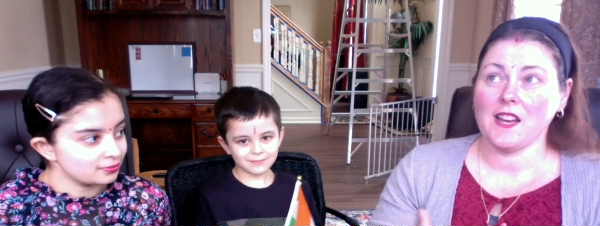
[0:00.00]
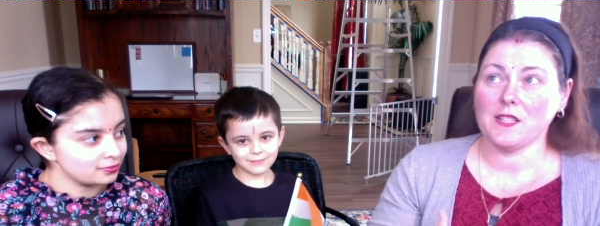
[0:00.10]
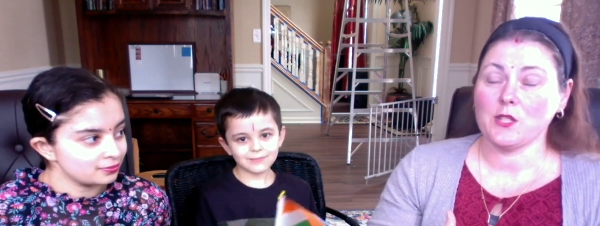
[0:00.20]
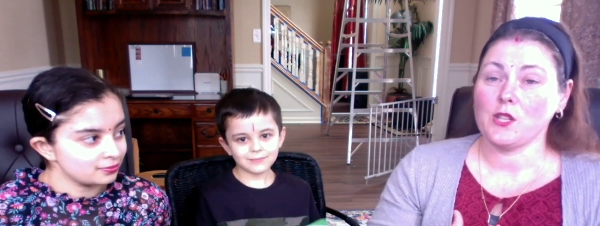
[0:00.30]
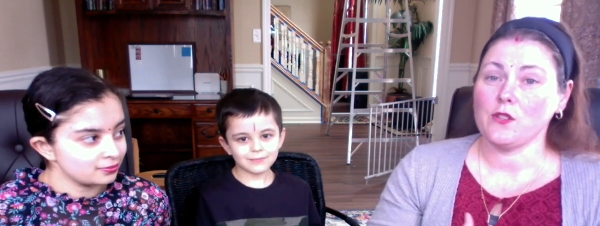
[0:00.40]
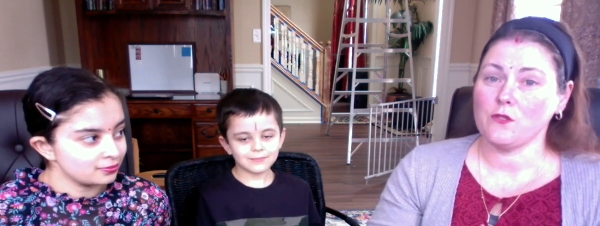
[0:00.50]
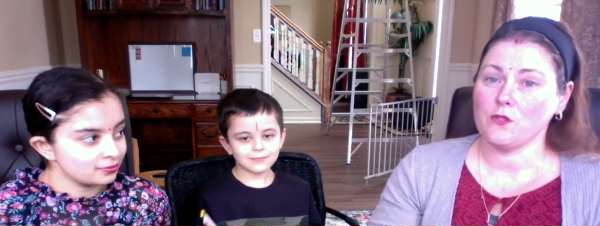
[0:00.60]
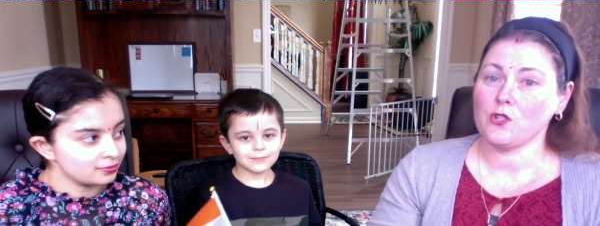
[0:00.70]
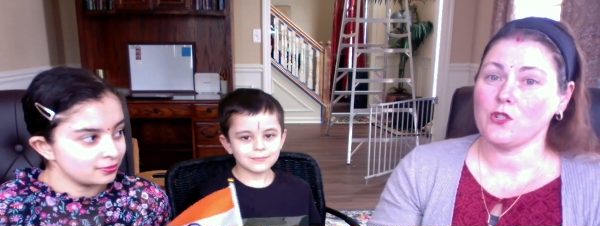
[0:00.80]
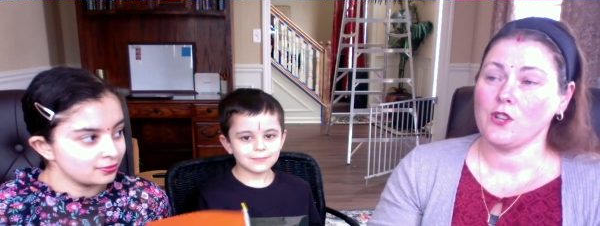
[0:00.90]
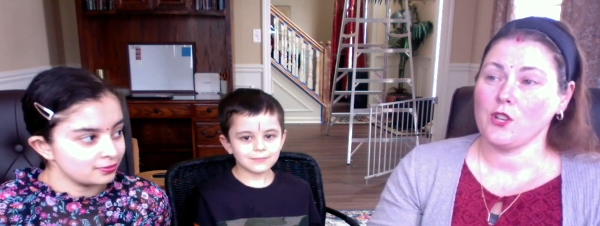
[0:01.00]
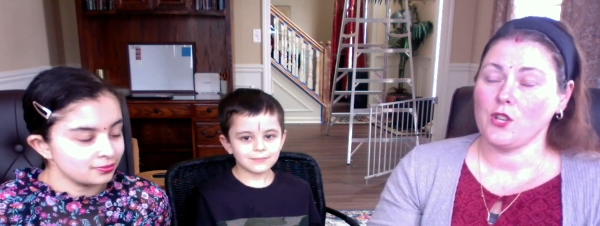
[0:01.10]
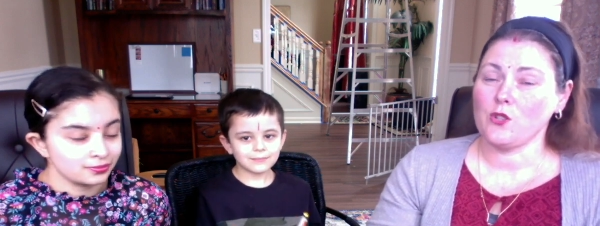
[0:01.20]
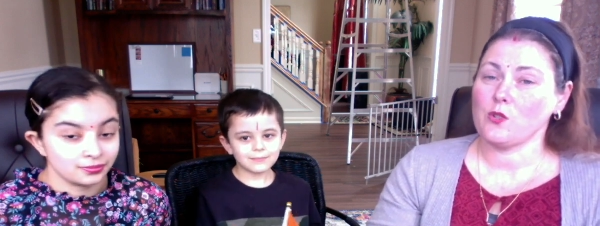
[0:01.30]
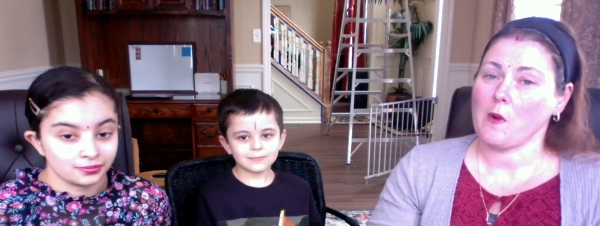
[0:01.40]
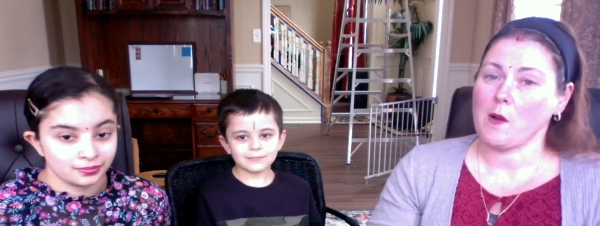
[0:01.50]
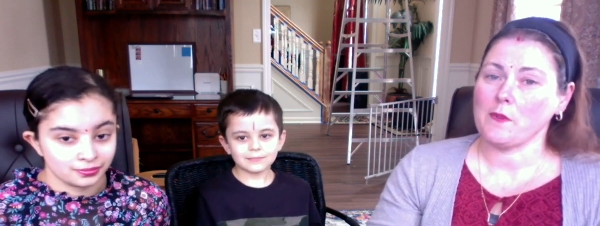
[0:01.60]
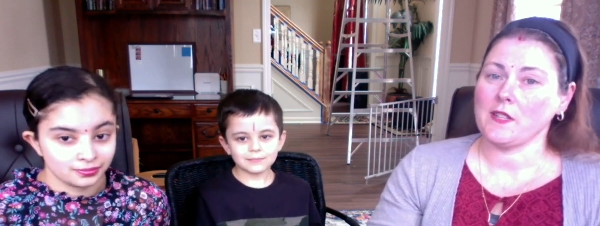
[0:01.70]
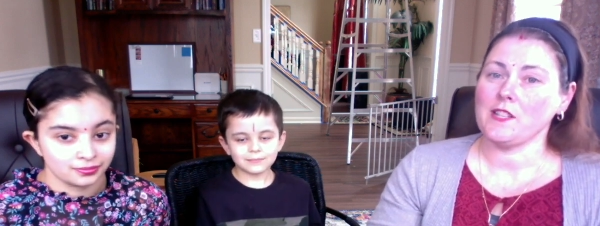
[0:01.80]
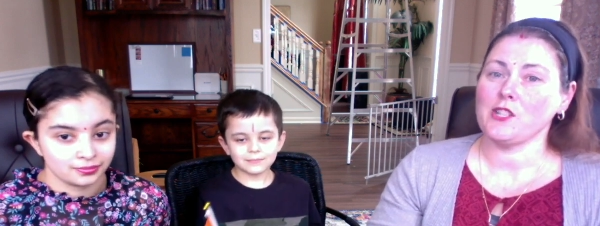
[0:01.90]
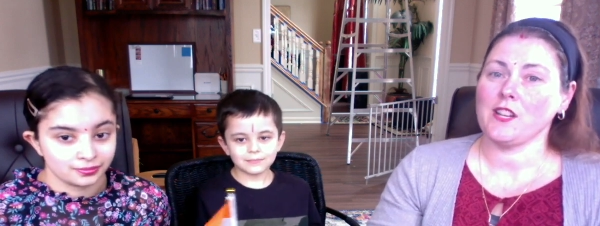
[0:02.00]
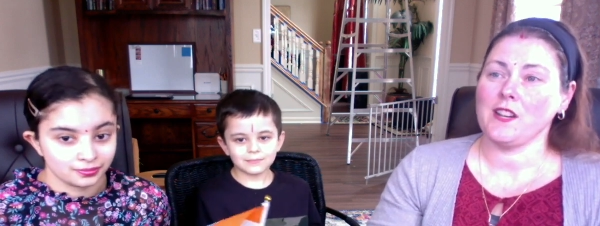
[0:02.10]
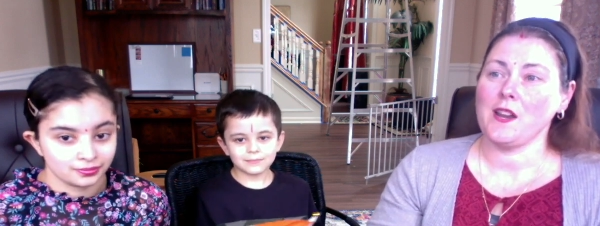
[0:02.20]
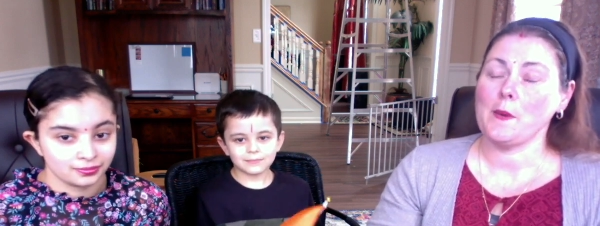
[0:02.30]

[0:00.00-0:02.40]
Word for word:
Speaker 1: It's a huge, huge population,